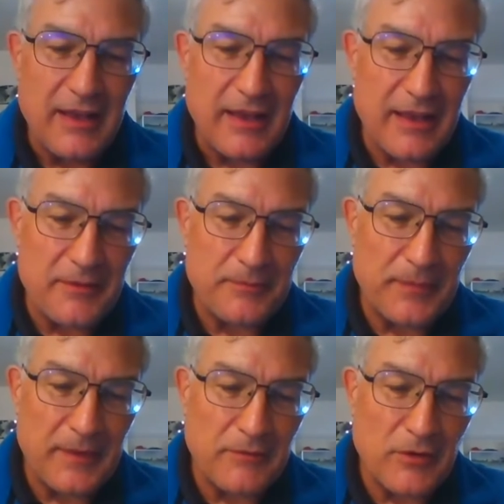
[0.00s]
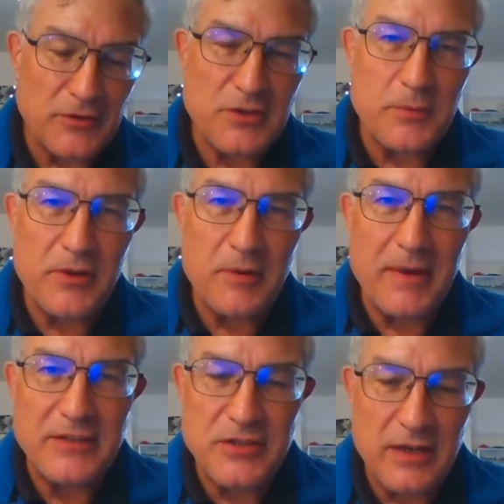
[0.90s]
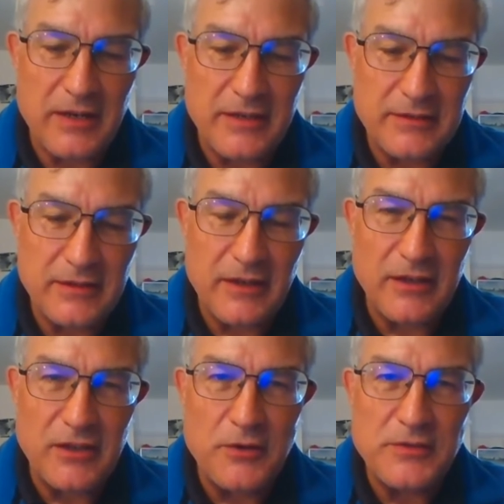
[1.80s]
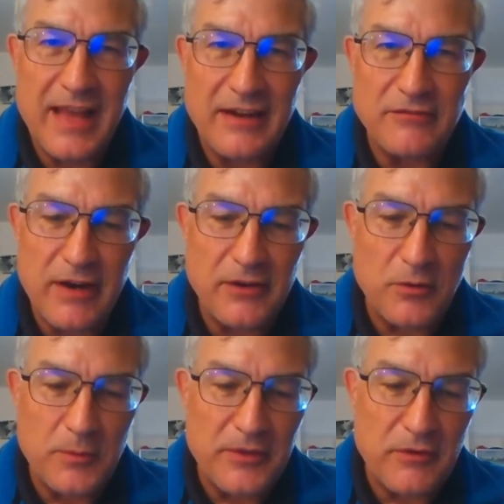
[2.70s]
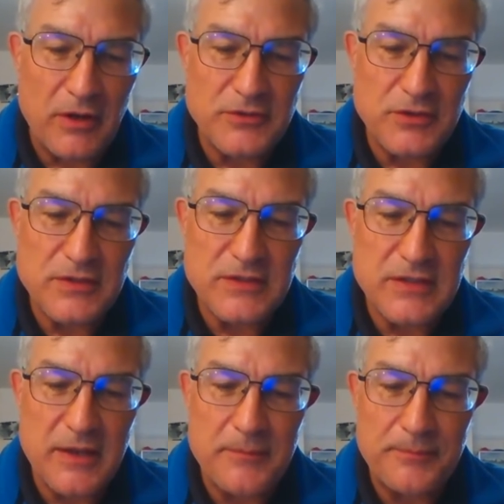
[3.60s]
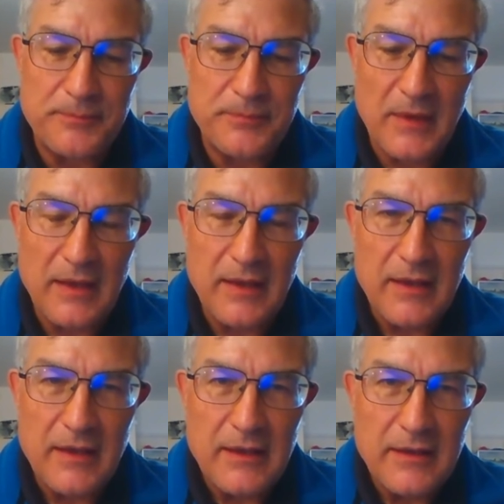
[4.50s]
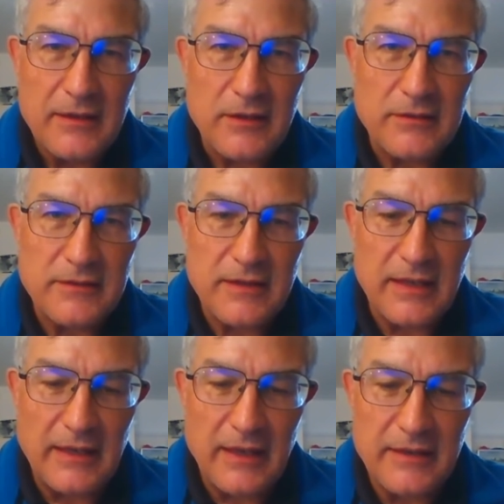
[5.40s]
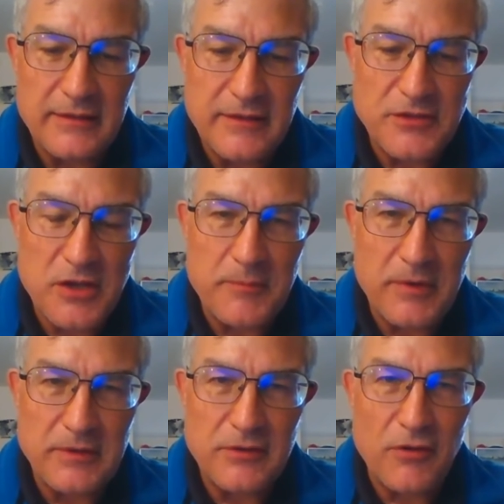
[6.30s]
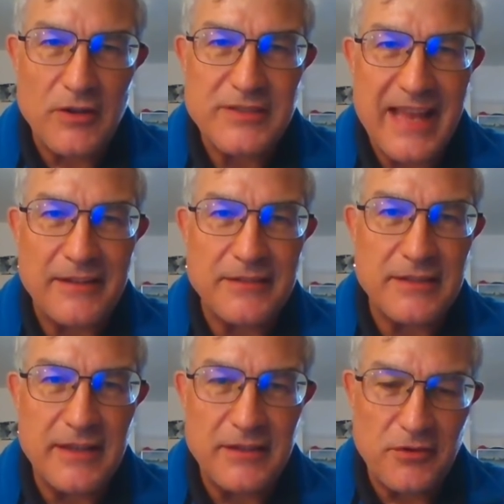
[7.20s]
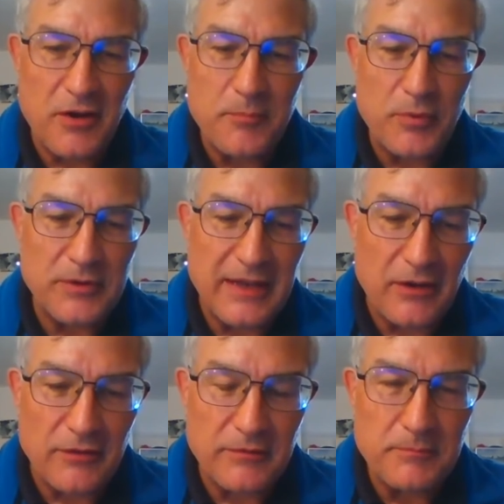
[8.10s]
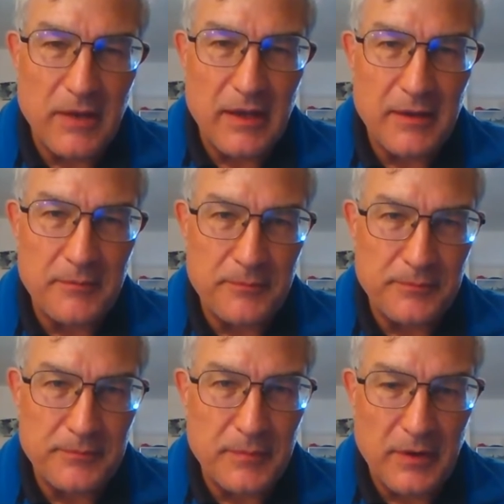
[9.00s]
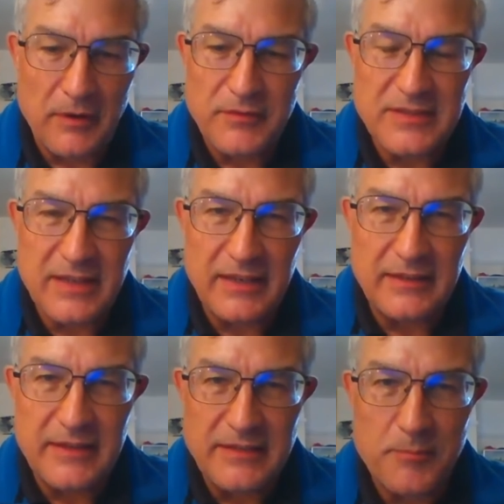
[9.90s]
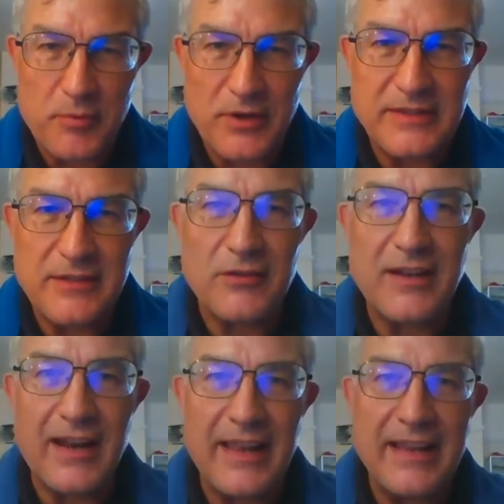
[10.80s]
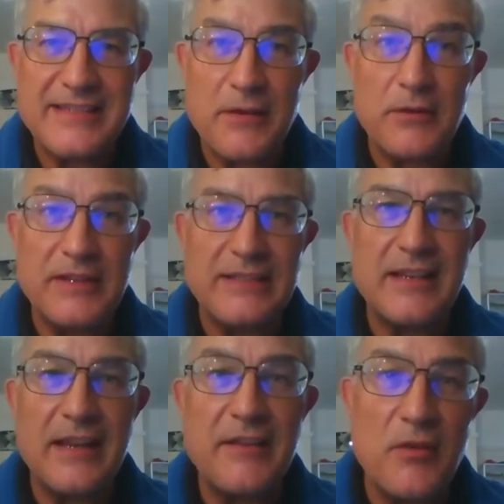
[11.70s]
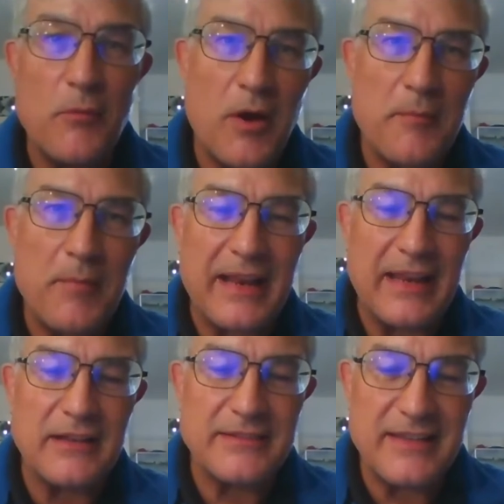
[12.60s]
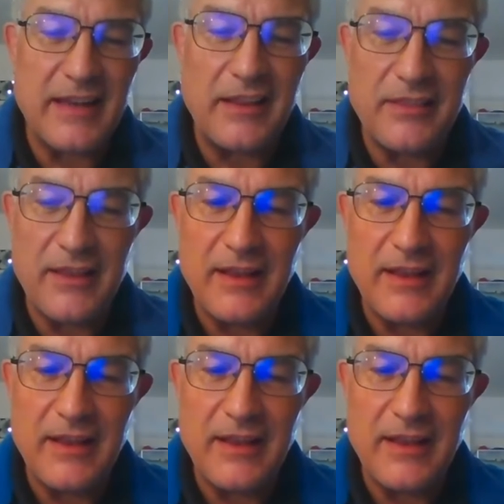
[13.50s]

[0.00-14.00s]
I'm not sure whether I'm actually going to use that red or whether I'll just cut the German cross out and put that on, but obviously these are printed on clear, so I'll need to leave the white back underneath.